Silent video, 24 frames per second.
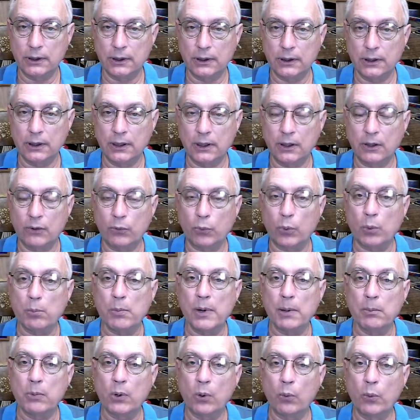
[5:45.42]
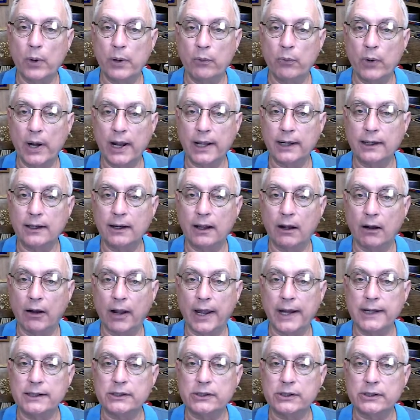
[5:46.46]
Remember, we read in Galatians
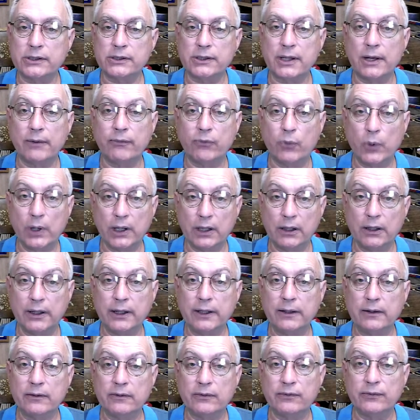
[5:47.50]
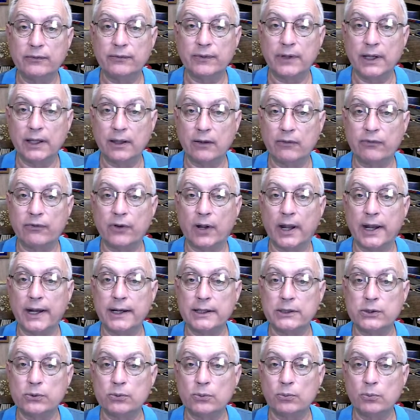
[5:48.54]
that if we live in the flesh, we're
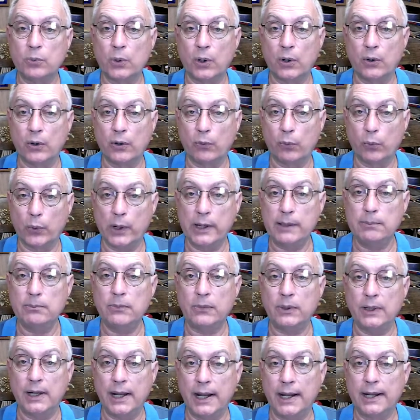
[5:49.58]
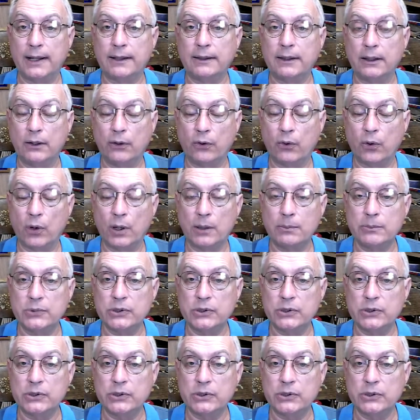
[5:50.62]
going to reap death and corruption.